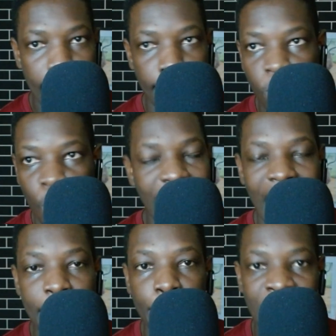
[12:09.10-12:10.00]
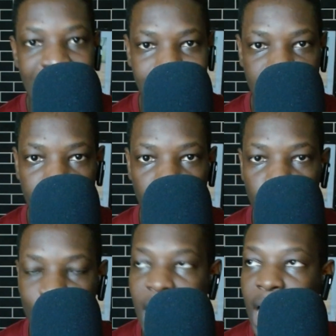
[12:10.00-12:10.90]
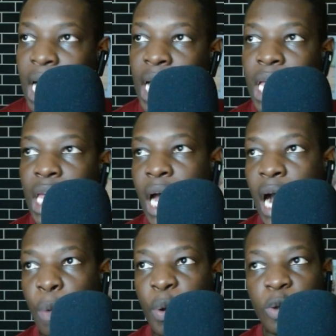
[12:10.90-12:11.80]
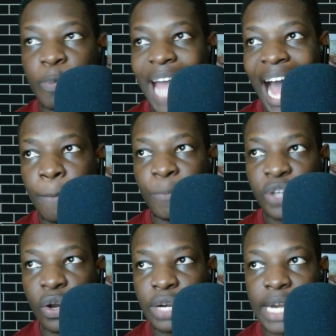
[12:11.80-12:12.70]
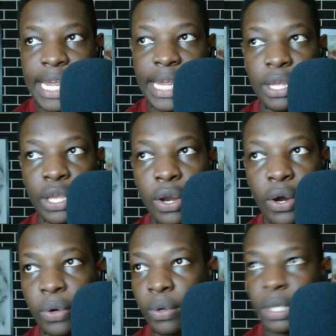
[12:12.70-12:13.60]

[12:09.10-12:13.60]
we are impassable. We are, we would be absolutely, you know,